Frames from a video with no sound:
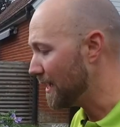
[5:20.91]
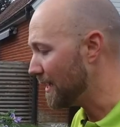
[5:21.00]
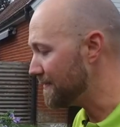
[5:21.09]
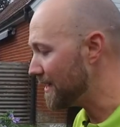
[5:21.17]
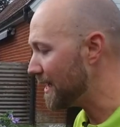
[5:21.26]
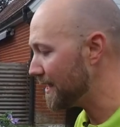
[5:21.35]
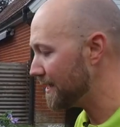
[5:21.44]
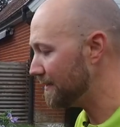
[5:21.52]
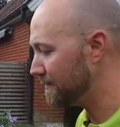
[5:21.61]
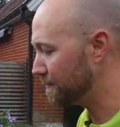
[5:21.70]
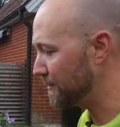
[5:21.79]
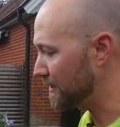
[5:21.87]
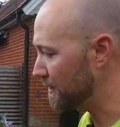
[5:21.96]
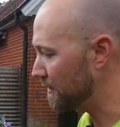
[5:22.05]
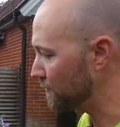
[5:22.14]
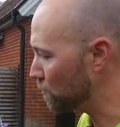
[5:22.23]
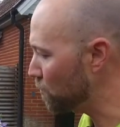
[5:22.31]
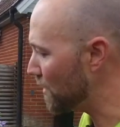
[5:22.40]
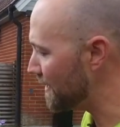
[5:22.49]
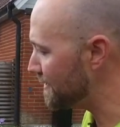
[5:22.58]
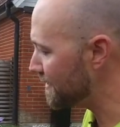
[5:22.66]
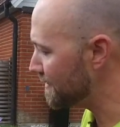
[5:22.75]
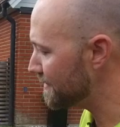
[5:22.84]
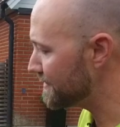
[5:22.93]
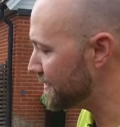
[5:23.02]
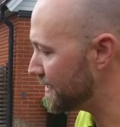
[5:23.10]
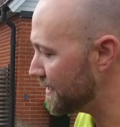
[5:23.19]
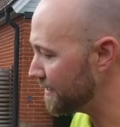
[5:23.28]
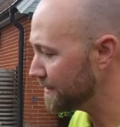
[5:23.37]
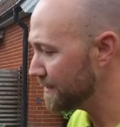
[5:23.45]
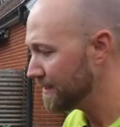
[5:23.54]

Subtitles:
And that is because when the